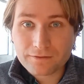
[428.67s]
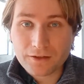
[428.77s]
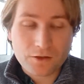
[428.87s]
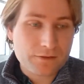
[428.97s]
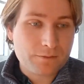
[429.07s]

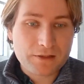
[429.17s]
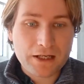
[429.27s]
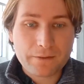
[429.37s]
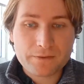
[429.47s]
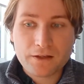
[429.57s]
You know,
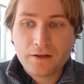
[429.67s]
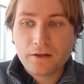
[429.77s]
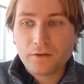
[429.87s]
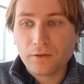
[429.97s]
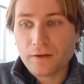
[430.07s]
sometimes
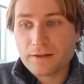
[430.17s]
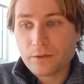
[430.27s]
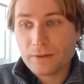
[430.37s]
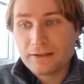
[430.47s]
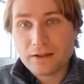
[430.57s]
the things
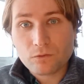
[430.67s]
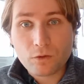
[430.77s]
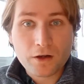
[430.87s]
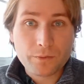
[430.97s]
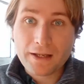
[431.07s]
that we didn't
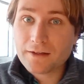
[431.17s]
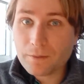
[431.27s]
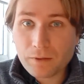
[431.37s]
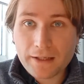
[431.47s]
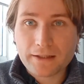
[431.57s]
want we end
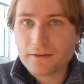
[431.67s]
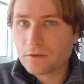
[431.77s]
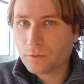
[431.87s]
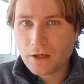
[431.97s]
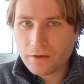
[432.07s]
up liking.
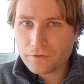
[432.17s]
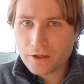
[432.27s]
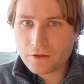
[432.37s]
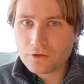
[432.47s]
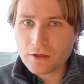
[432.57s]
So we're not very
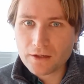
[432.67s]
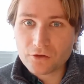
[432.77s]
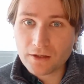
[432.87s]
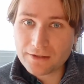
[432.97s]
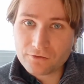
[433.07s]
good
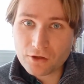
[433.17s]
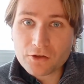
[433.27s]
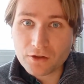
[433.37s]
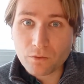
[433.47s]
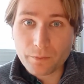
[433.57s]
at, at
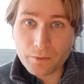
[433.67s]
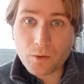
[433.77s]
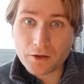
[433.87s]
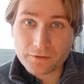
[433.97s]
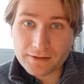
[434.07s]
judging what we
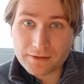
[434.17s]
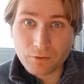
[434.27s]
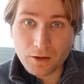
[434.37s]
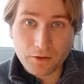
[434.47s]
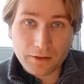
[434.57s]
want or dislike.